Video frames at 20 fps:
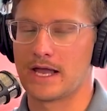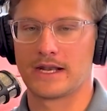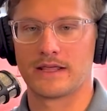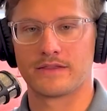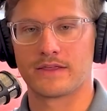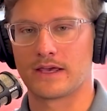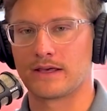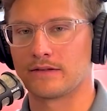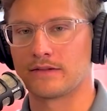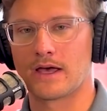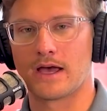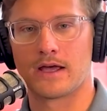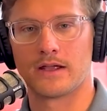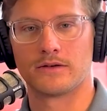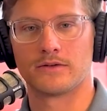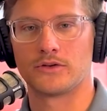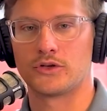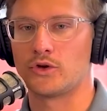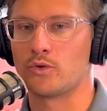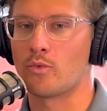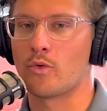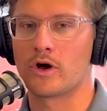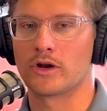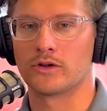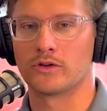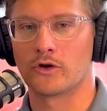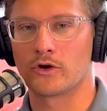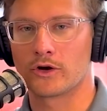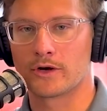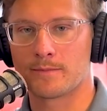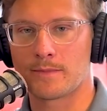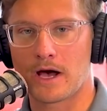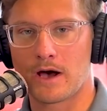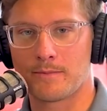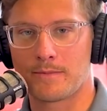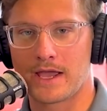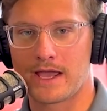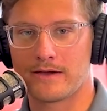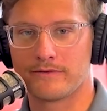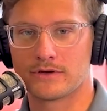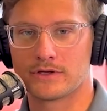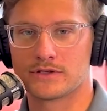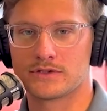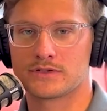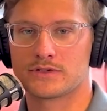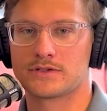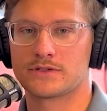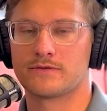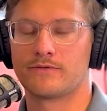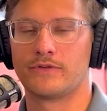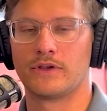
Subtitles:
Anything that you want to learn about pavers,